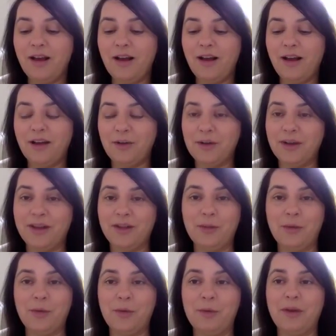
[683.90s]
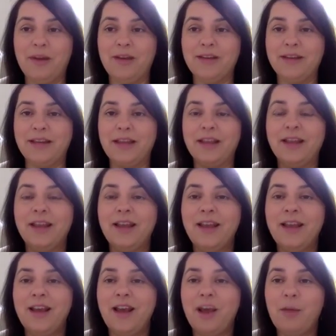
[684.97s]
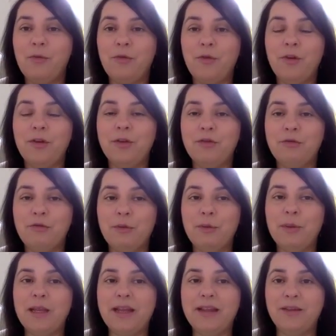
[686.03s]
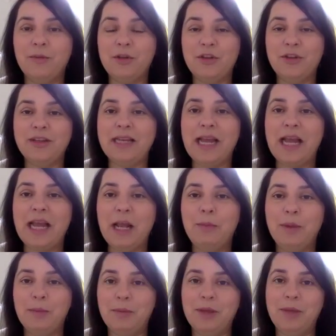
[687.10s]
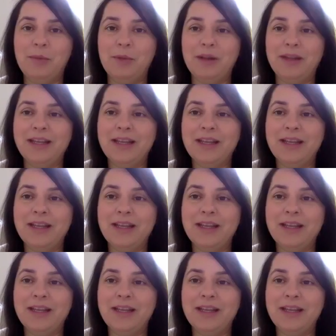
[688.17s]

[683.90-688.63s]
I don't like the word marketing. I prefer to replace it with just helping people.